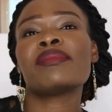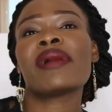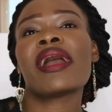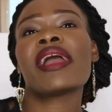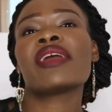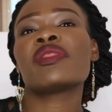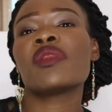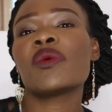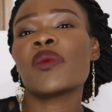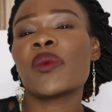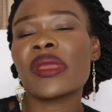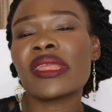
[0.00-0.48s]

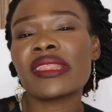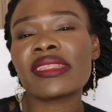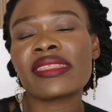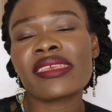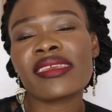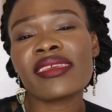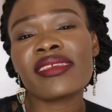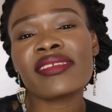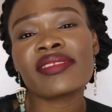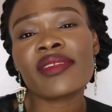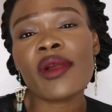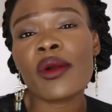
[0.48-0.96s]
By doing
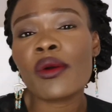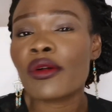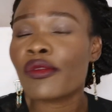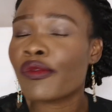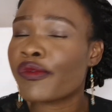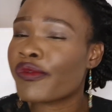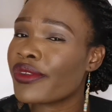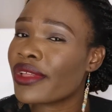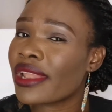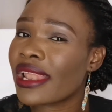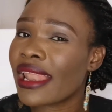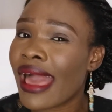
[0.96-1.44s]
this, they
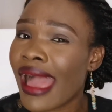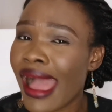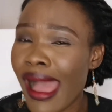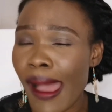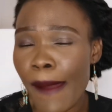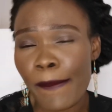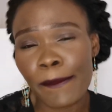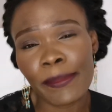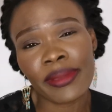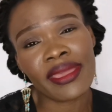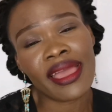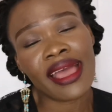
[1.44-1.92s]
will feel
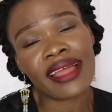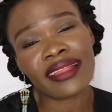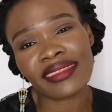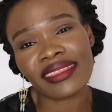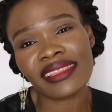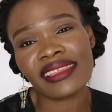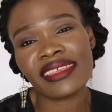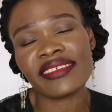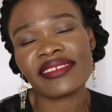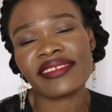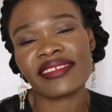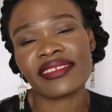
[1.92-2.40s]
happy.
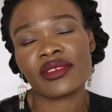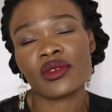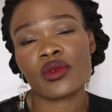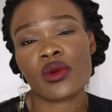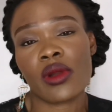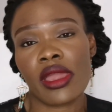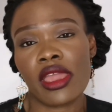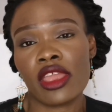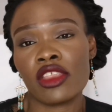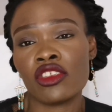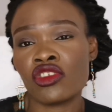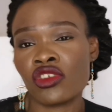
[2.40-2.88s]
At least
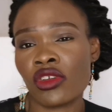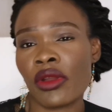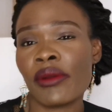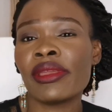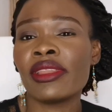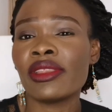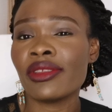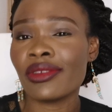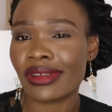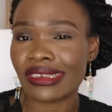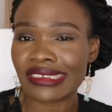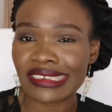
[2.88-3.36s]
you are
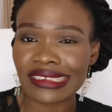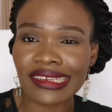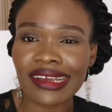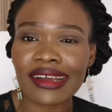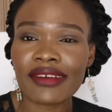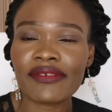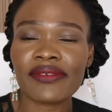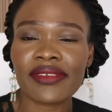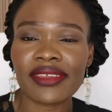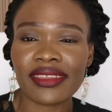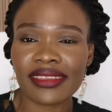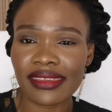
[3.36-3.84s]
enjoying
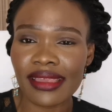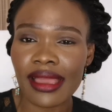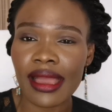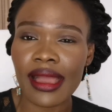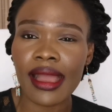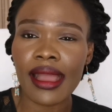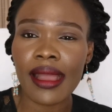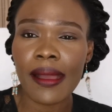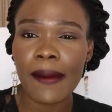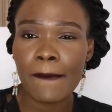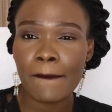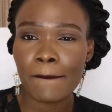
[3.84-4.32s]
yourself in
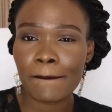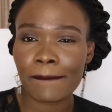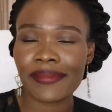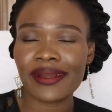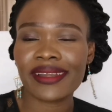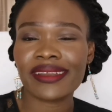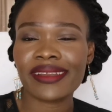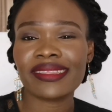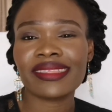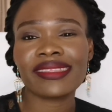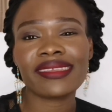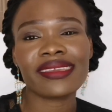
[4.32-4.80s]
their
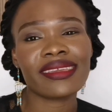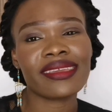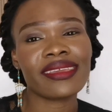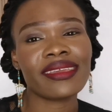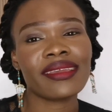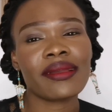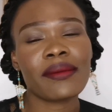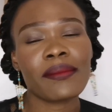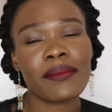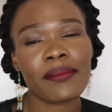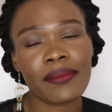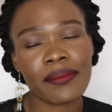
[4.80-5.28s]

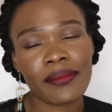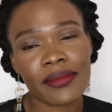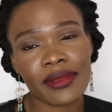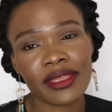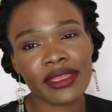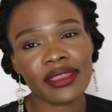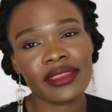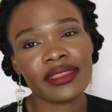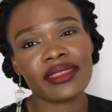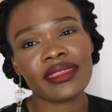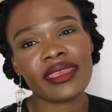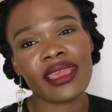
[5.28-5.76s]
birthday,
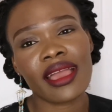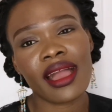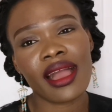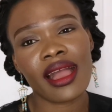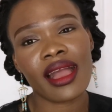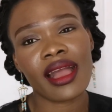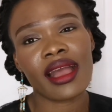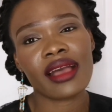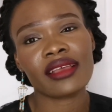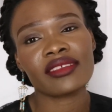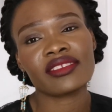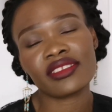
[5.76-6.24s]
in
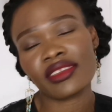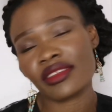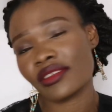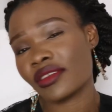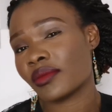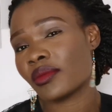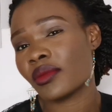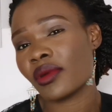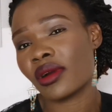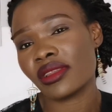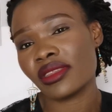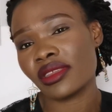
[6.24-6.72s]
their
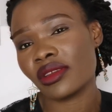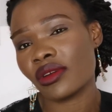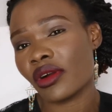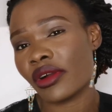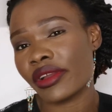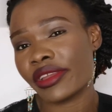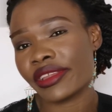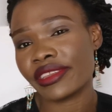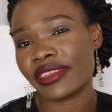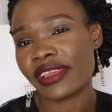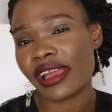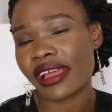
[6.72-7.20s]
ceremony,
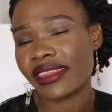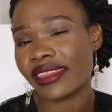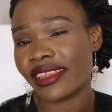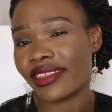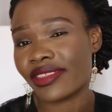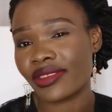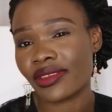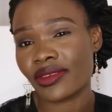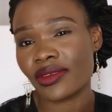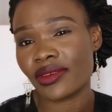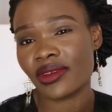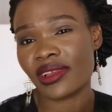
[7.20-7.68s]
or in their
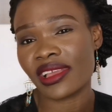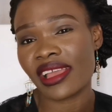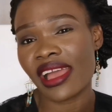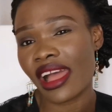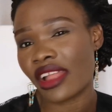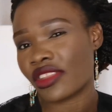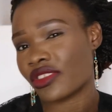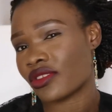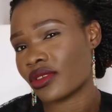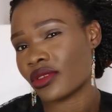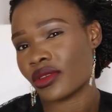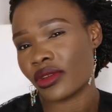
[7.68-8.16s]
little
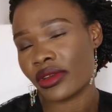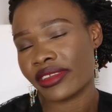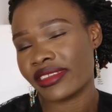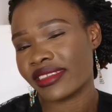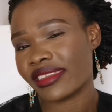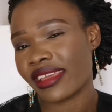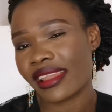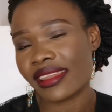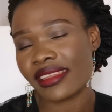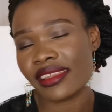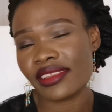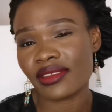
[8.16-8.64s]
gathering, or in
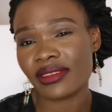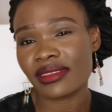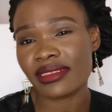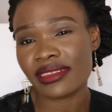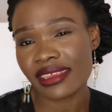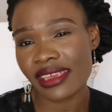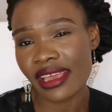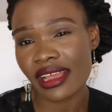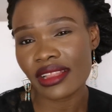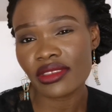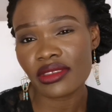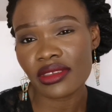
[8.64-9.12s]
their little
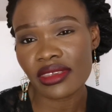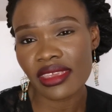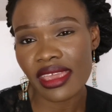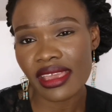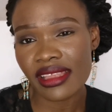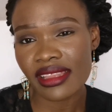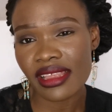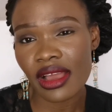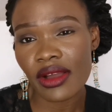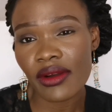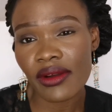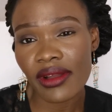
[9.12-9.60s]
get
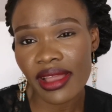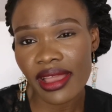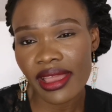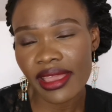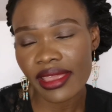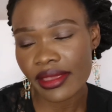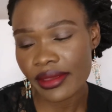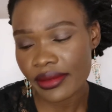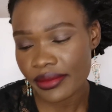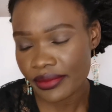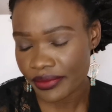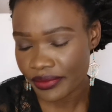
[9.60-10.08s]
together,
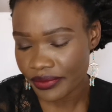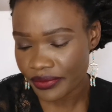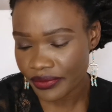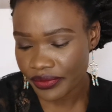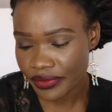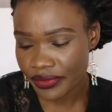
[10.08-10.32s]
okay?